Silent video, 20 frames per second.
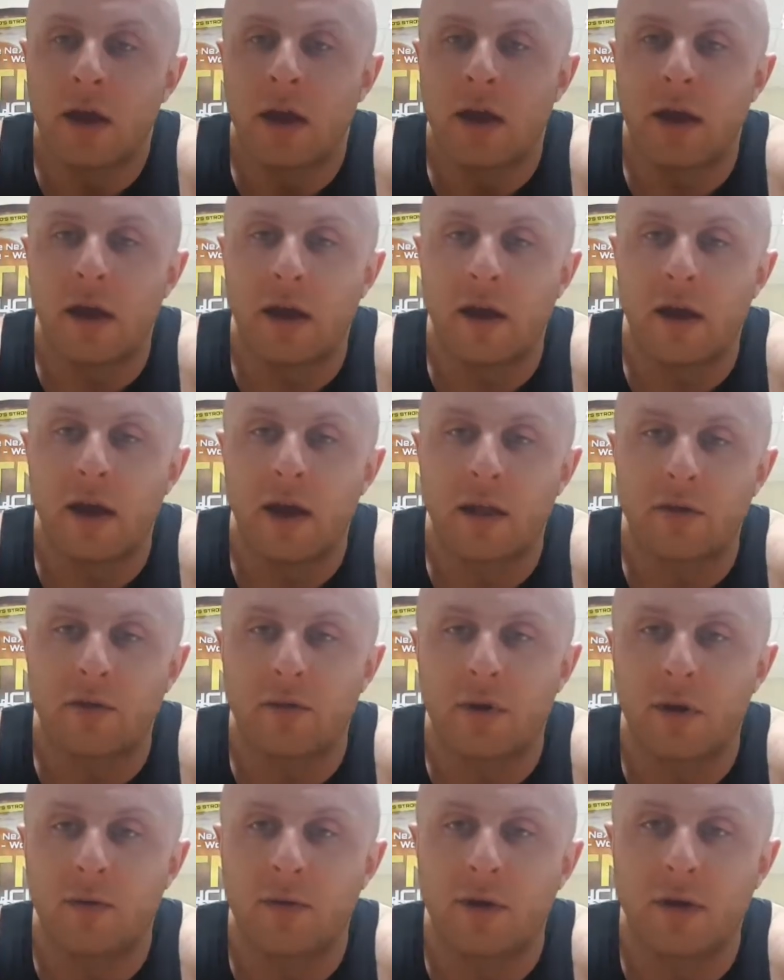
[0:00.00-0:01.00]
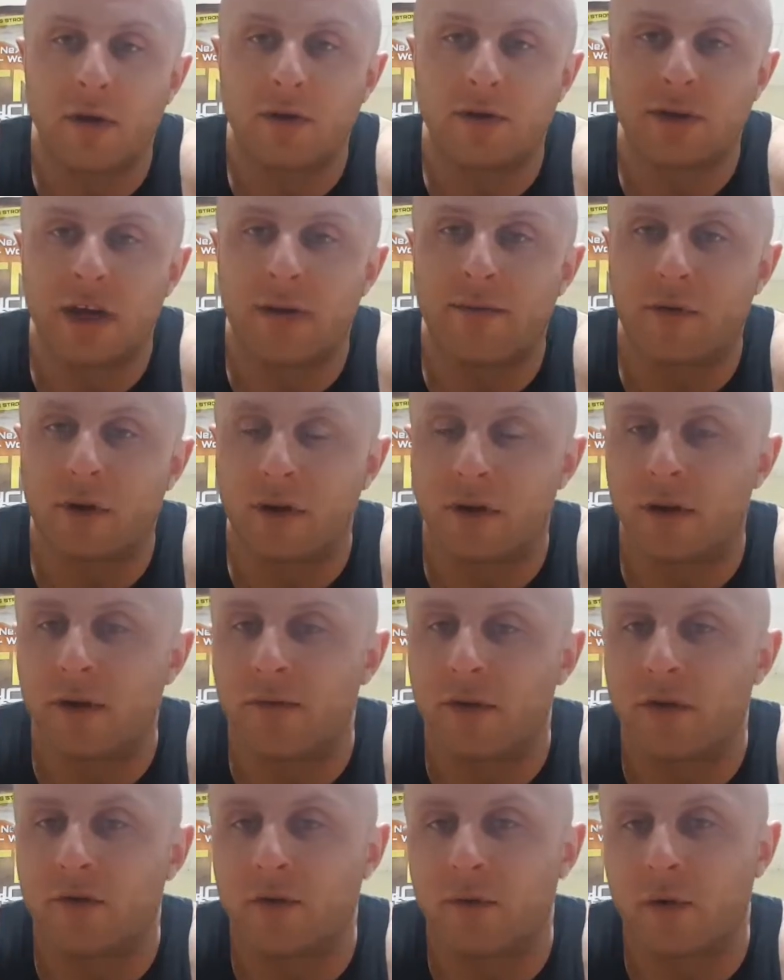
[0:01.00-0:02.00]
Hence why I'm a huge advocate
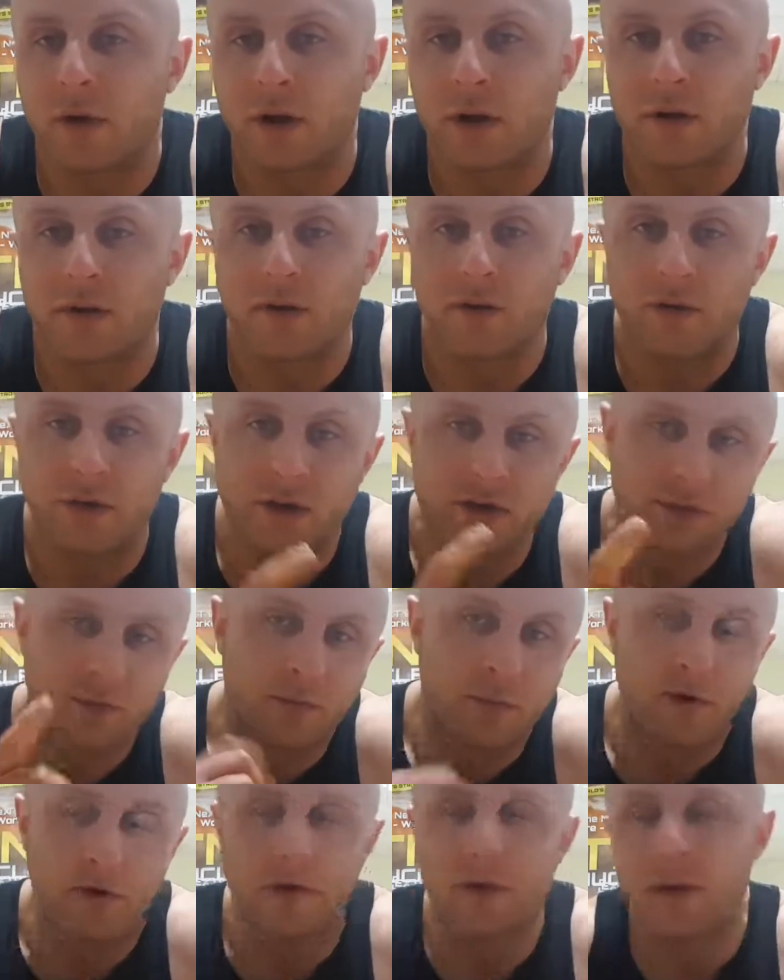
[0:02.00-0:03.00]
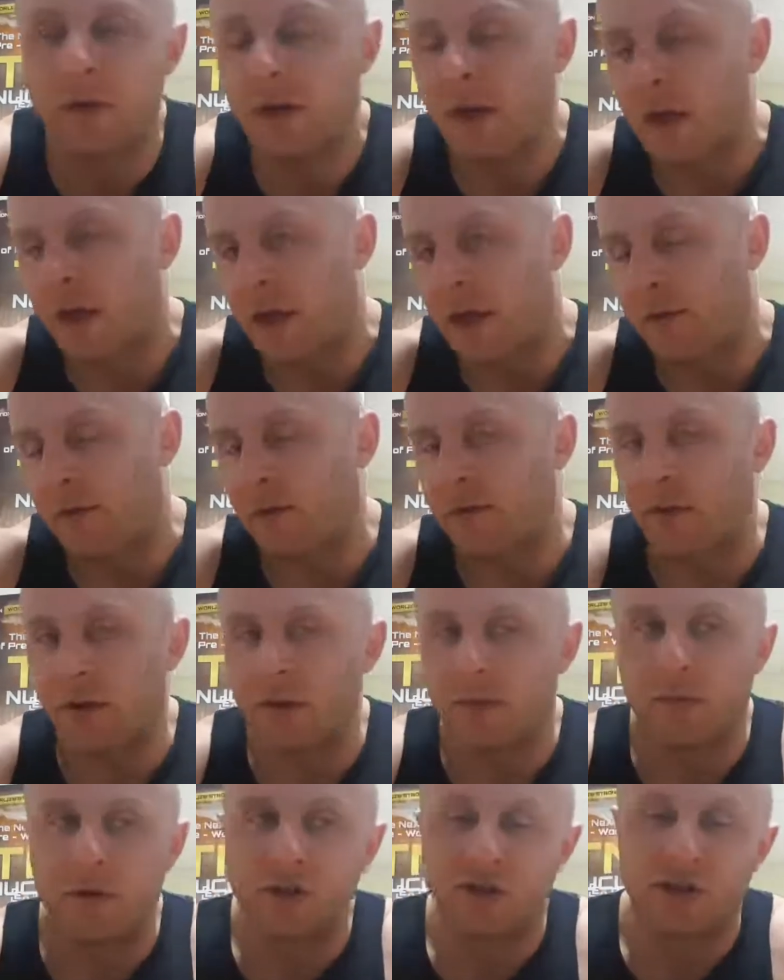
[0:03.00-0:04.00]
of intra-workout nutrition. But if I was
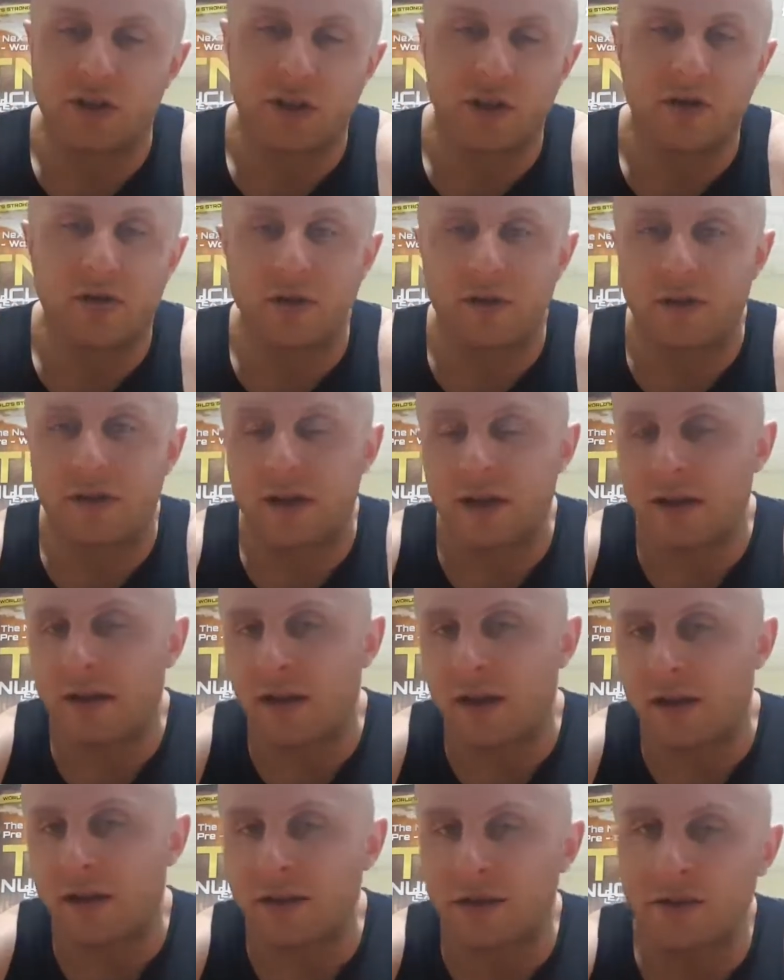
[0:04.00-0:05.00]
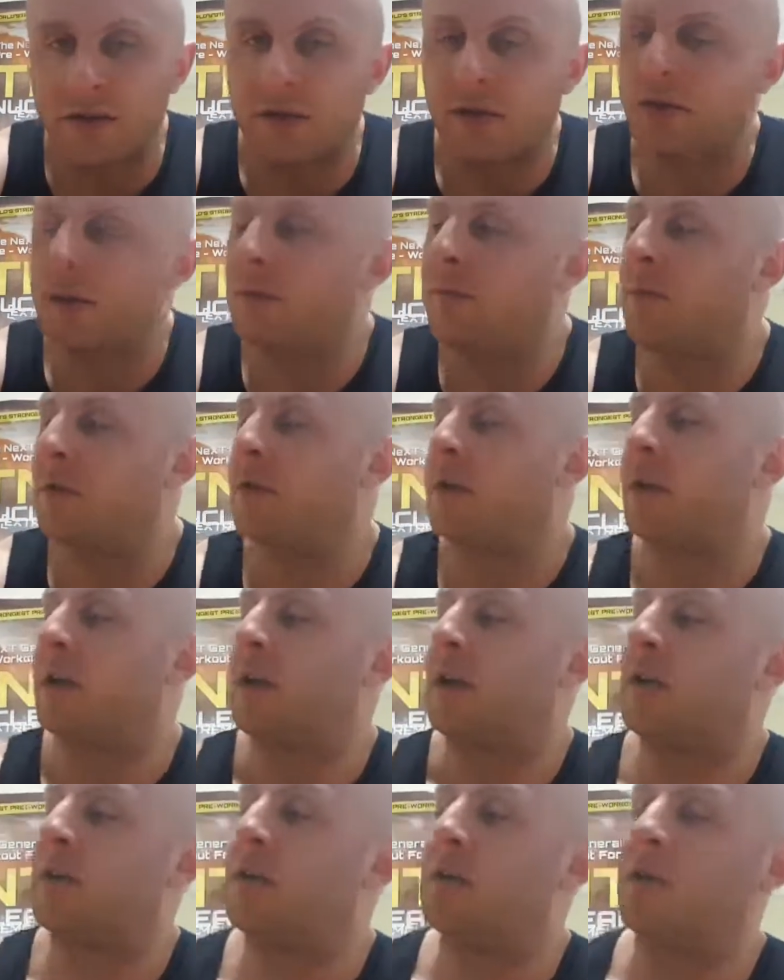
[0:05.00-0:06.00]
on a budget and I couldn't take that, the simple thing
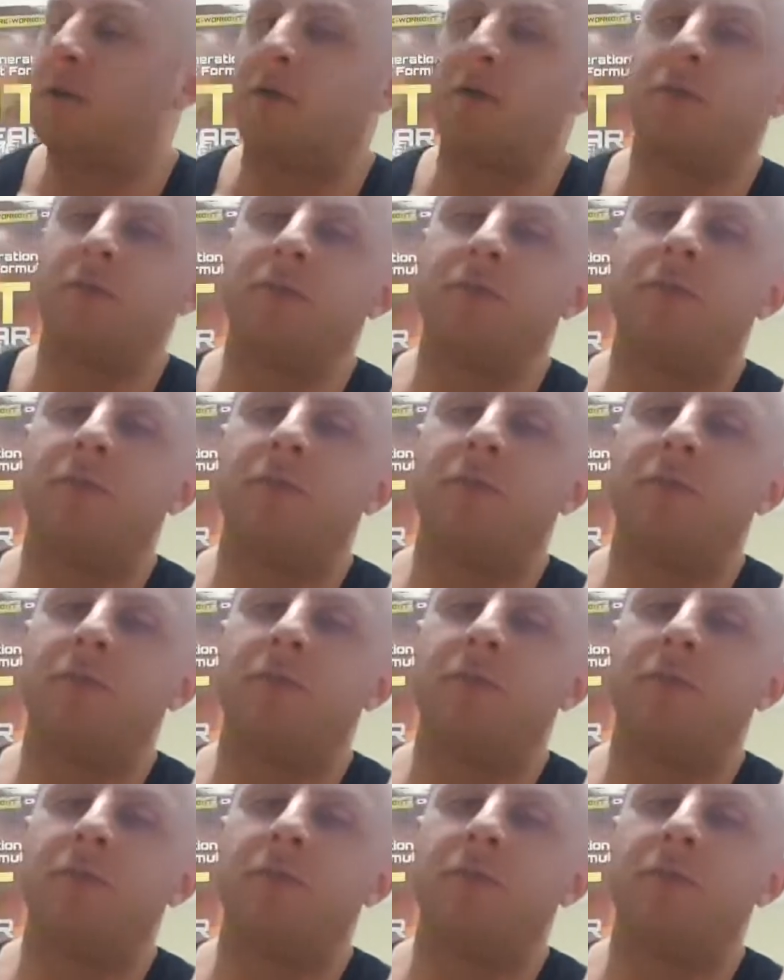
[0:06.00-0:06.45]
you could do